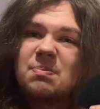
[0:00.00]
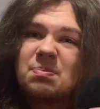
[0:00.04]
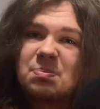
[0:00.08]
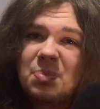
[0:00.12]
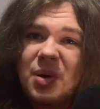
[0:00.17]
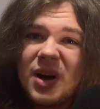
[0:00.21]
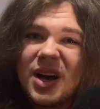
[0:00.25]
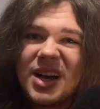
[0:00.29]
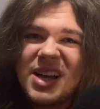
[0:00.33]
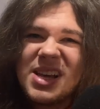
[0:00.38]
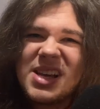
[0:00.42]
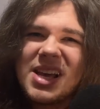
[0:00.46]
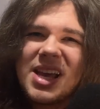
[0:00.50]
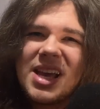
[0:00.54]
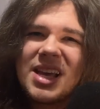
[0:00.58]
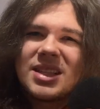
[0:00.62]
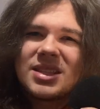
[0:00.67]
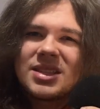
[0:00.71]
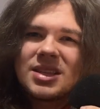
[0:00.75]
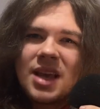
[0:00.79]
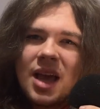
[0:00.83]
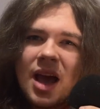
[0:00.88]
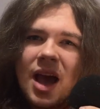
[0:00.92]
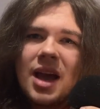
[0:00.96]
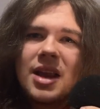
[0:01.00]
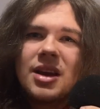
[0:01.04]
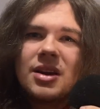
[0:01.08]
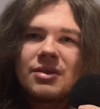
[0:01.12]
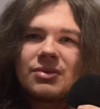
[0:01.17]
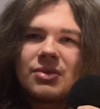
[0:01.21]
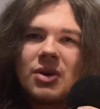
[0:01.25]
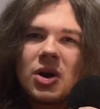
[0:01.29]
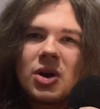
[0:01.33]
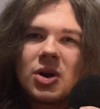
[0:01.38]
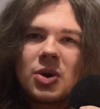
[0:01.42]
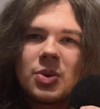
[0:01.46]
but it's kind of
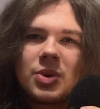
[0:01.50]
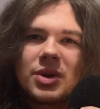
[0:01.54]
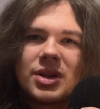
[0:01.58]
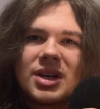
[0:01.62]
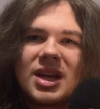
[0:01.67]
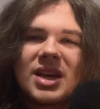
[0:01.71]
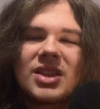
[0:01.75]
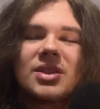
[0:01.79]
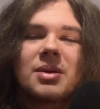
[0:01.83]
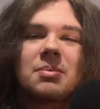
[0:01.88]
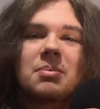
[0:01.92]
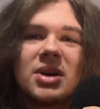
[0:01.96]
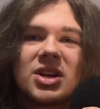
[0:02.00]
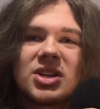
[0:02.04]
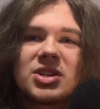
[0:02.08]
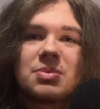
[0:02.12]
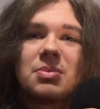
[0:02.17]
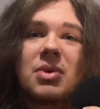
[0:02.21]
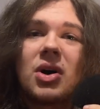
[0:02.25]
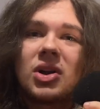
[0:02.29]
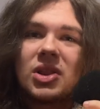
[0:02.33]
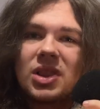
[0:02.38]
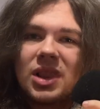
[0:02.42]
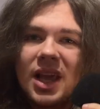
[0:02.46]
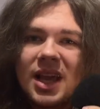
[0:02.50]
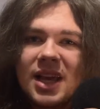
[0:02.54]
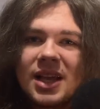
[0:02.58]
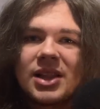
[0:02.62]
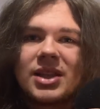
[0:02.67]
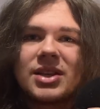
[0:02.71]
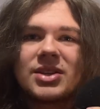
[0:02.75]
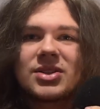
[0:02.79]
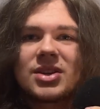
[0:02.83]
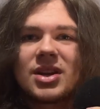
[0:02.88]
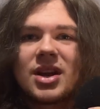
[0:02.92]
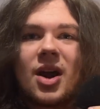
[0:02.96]
awkward in the much more
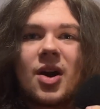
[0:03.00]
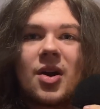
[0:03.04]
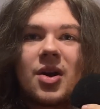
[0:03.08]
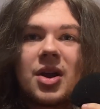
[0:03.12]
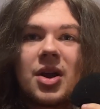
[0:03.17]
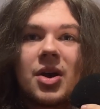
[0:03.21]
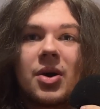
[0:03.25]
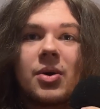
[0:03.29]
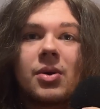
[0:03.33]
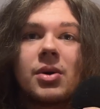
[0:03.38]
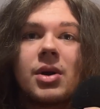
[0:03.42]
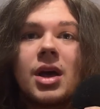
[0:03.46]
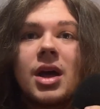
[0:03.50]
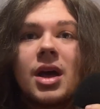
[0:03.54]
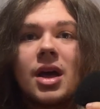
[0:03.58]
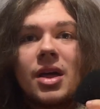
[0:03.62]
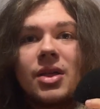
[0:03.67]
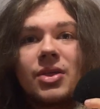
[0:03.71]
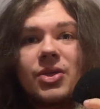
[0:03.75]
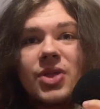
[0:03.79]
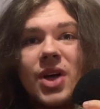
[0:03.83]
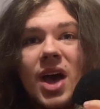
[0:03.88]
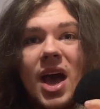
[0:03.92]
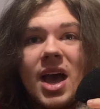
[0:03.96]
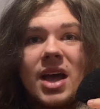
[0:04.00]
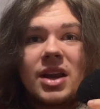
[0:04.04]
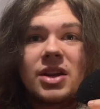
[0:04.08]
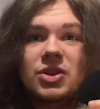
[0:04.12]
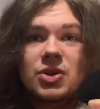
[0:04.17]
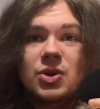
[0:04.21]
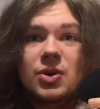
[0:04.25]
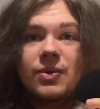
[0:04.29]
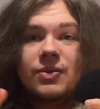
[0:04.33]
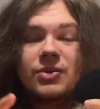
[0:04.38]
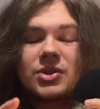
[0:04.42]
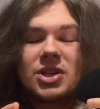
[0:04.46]
likely scenario that
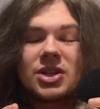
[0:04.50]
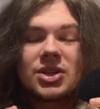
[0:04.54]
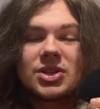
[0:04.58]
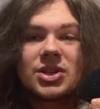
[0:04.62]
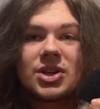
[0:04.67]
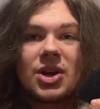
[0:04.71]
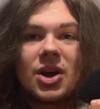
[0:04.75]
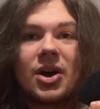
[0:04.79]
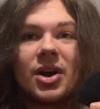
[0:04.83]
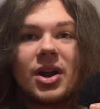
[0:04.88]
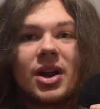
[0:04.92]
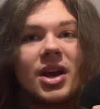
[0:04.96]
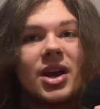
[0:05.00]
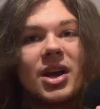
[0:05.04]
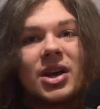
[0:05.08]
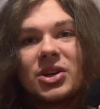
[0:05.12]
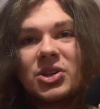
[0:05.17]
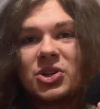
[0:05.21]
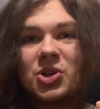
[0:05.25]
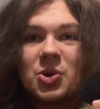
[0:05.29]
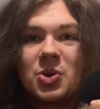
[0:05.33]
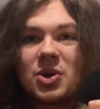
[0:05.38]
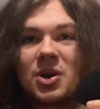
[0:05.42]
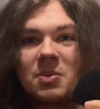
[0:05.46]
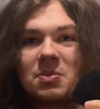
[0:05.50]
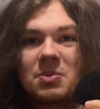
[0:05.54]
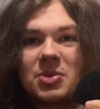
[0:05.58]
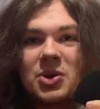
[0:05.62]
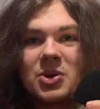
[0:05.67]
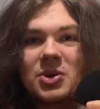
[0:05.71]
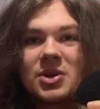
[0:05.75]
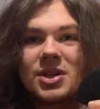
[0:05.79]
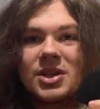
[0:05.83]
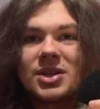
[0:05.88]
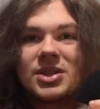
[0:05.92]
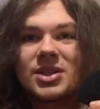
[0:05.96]
you've just got two
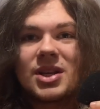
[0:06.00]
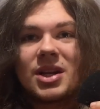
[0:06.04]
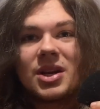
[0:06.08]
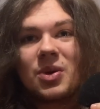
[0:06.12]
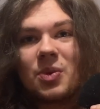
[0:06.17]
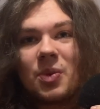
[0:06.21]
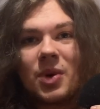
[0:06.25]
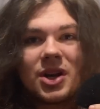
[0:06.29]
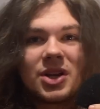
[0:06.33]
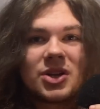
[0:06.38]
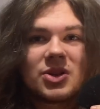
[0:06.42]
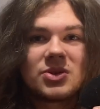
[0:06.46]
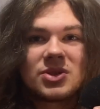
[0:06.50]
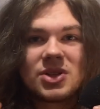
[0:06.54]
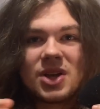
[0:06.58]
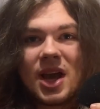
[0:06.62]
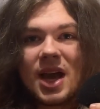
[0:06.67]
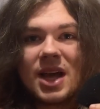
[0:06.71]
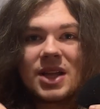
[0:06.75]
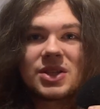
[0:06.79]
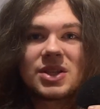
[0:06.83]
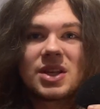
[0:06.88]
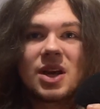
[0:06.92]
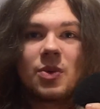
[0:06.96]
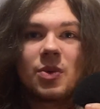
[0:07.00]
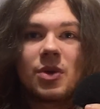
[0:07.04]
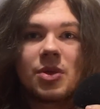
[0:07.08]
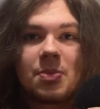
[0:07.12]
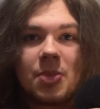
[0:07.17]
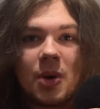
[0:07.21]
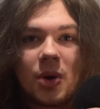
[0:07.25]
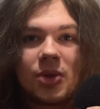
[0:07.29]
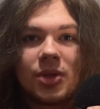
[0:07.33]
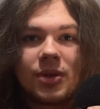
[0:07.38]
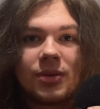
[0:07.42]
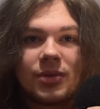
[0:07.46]
computers and you want to use your headset with
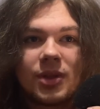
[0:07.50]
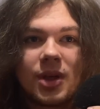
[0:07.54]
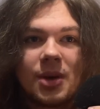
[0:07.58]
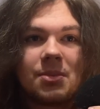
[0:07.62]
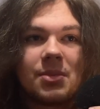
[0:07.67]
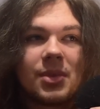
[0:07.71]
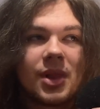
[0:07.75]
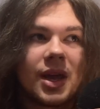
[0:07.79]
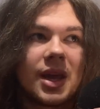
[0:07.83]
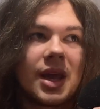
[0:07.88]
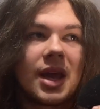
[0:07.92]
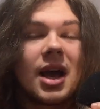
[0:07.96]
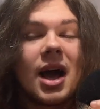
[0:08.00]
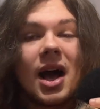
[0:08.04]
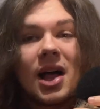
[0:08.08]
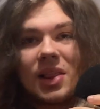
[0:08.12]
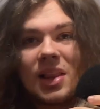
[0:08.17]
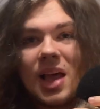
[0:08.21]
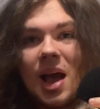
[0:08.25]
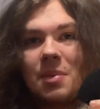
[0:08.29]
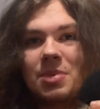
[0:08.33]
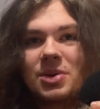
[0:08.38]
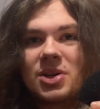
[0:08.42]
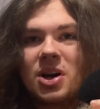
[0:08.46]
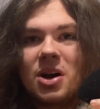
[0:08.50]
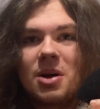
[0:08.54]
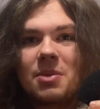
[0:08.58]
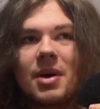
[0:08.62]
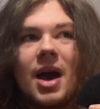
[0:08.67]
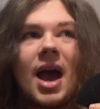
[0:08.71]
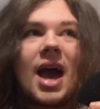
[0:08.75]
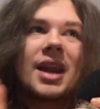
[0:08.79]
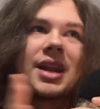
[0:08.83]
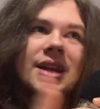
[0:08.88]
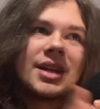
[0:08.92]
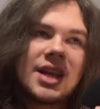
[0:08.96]
both of them, like a laptop
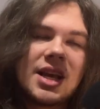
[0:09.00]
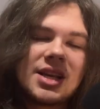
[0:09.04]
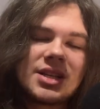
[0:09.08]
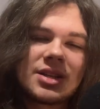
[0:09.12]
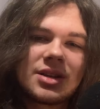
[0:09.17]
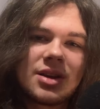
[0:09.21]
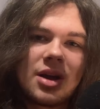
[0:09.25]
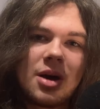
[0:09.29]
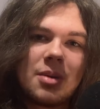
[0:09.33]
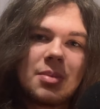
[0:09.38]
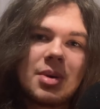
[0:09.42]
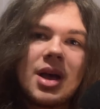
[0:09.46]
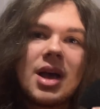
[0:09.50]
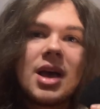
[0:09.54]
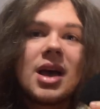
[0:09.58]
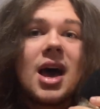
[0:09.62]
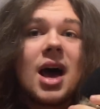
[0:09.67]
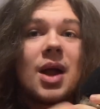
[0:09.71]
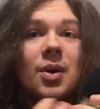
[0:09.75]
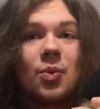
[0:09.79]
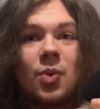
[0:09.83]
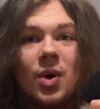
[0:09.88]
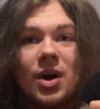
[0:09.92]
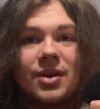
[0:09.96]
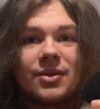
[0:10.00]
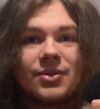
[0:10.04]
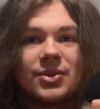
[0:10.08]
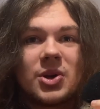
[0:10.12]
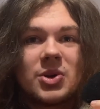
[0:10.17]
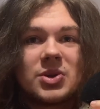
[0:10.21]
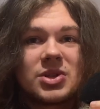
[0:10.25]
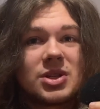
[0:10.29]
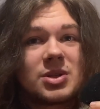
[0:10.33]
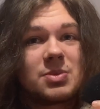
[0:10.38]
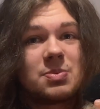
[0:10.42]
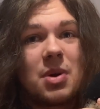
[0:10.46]
and a desktop, and one of
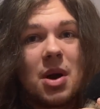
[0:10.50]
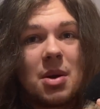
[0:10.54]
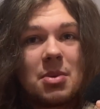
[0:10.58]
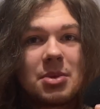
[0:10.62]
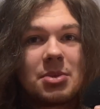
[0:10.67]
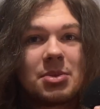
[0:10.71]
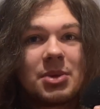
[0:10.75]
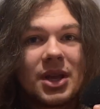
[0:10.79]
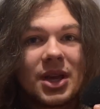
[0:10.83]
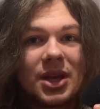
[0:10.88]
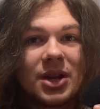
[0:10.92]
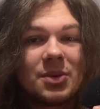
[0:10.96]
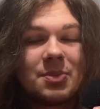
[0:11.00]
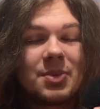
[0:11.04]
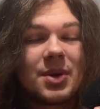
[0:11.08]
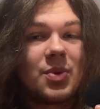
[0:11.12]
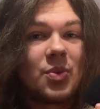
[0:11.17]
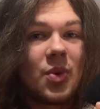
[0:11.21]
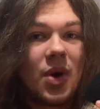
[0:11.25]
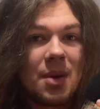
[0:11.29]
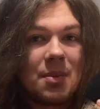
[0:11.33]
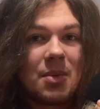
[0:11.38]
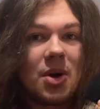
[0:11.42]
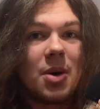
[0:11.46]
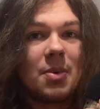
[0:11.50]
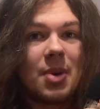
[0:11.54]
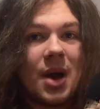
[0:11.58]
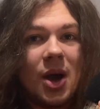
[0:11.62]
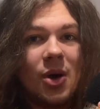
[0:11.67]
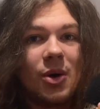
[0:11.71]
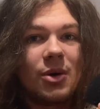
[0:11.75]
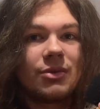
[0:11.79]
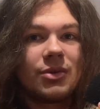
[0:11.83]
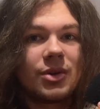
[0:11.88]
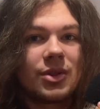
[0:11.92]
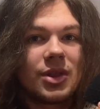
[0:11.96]
those is probably going to be way more
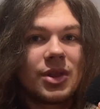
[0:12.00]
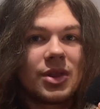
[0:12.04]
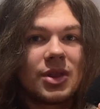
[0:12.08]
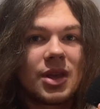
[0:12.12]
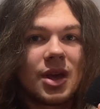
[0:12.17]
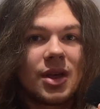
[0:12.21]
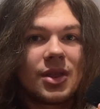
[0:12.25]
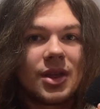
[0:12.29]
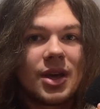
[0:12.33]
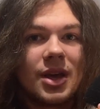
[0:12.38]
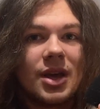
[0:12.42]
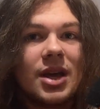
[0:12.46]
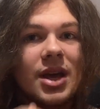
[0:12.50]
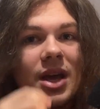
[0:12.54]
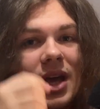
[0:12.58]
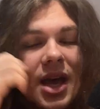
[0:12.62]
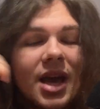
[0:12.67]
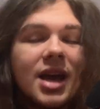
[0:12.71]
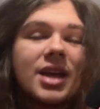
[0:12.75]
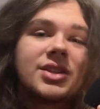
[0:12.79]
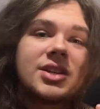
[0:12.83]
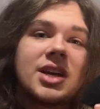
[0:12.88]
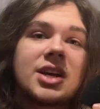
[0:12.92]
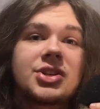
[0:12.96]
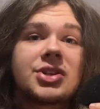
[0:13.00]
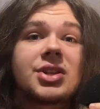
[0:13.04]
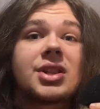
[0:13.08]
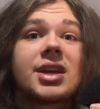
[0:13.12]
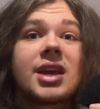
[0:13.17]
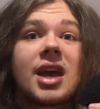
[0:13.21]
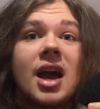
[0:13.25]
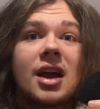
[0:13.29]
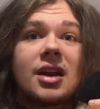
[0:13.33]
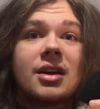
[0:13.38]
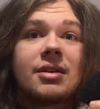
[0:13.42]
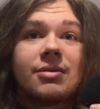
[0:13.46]
powerful than the other. It's actually
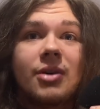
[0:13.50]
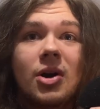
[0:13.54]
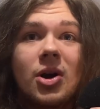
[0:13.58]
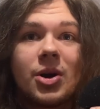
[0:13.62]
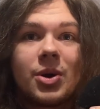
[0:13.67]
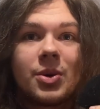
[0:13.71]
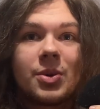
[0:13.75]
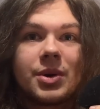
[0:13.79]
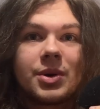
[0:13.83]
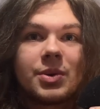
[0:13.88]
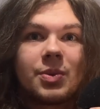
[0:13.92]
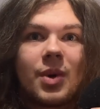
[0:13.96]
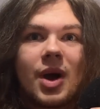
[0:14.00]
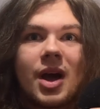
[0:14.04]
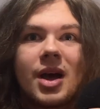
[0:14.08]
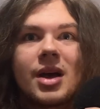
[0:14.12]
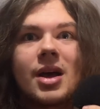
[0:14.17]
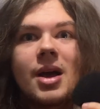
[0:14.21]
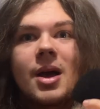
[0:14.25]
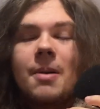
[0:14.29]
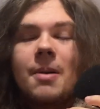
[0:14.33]
kind of awkward, where